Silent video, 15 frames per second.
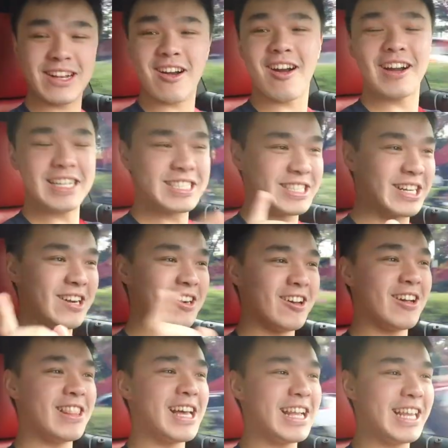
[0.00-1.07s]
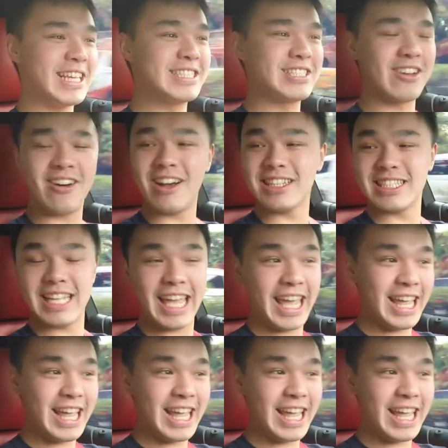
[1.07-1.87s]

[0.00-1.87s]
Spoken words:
car is turn on that exhaust,